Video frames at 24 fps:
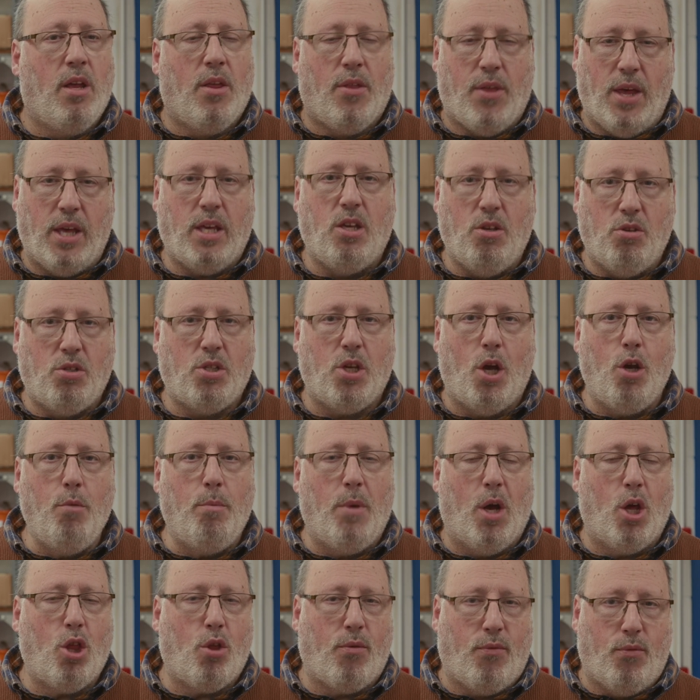Thank you so
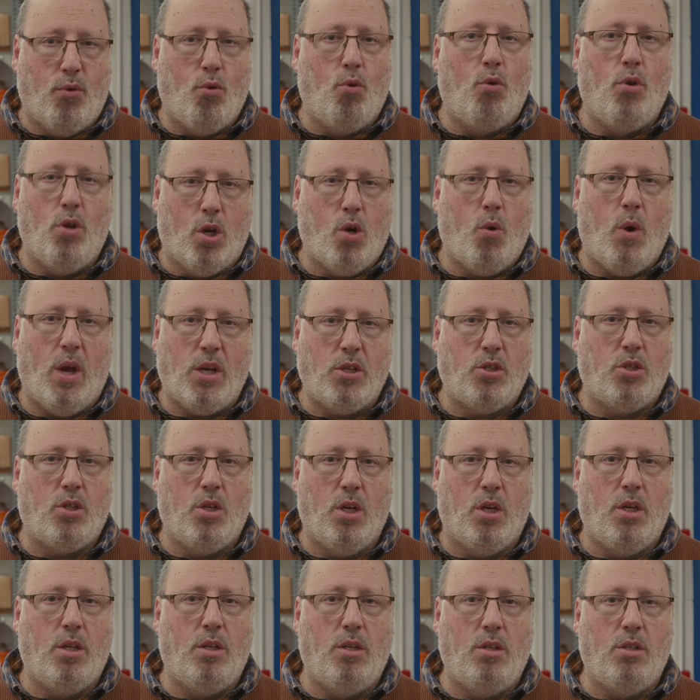much for all your
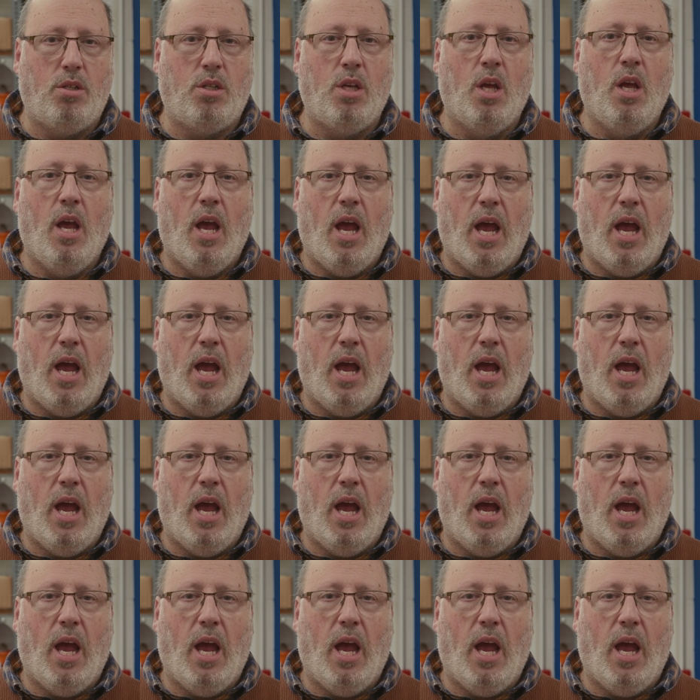questions